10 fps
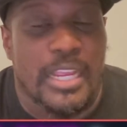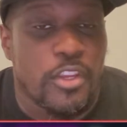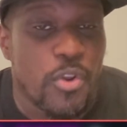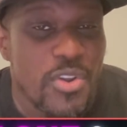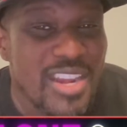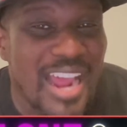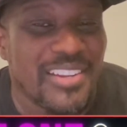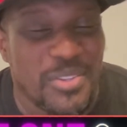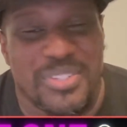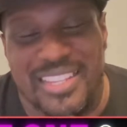and you're
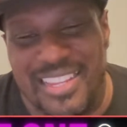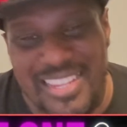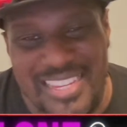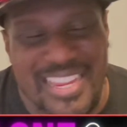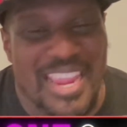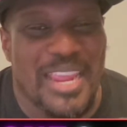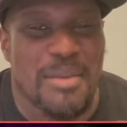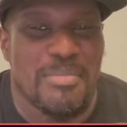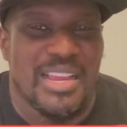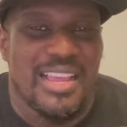not using
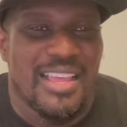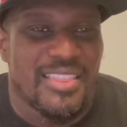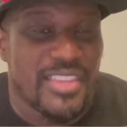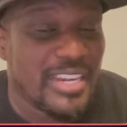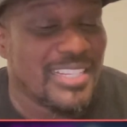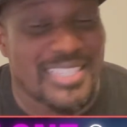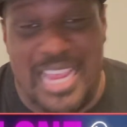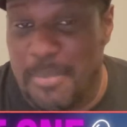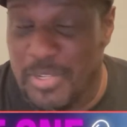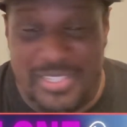Ecamm, then it's
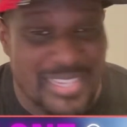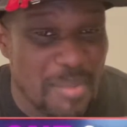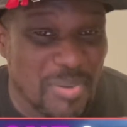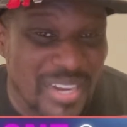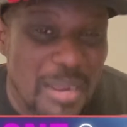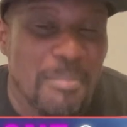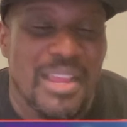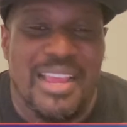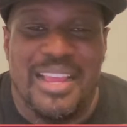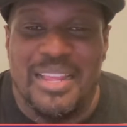time to step it up.